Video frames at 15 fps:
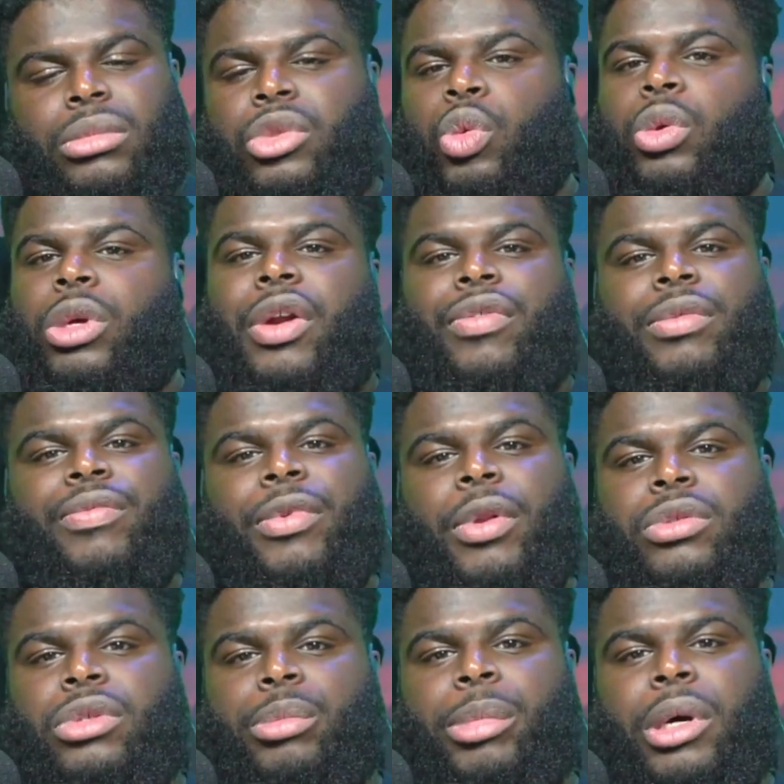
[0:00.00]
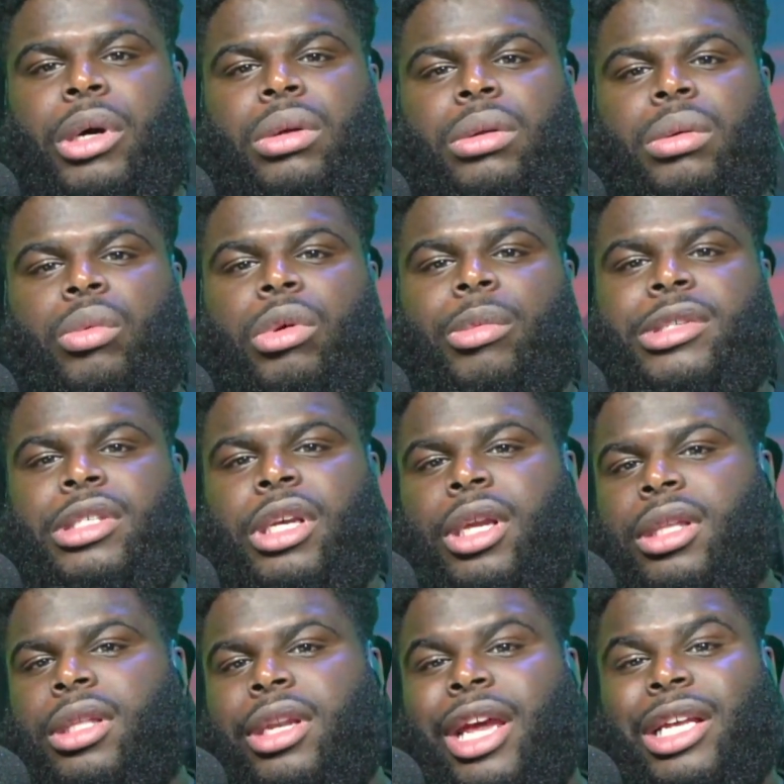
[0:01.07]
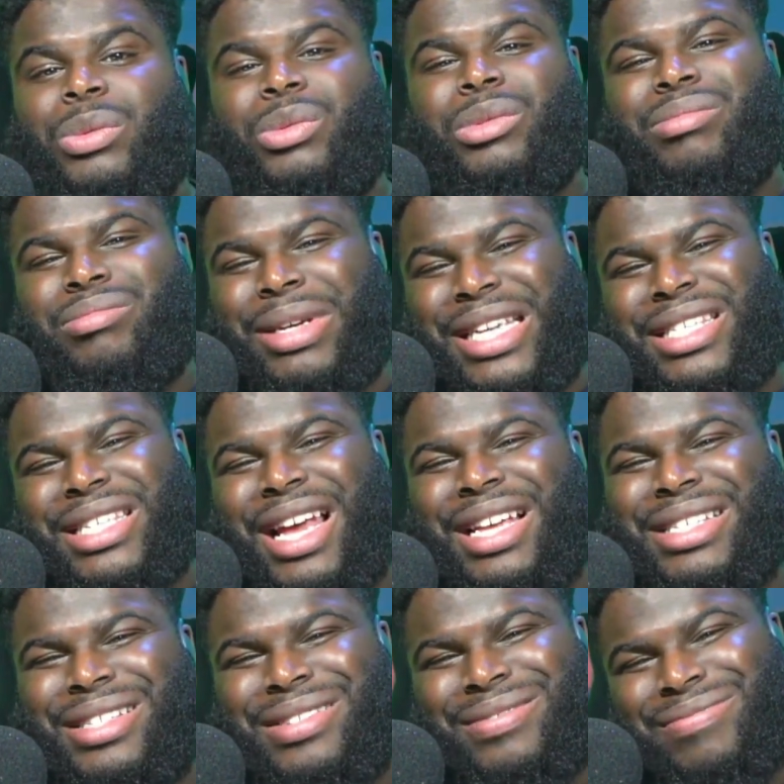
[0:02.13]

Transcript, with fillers: whatever floats your boat, we'll be seeing you in the next one. Peace, guys.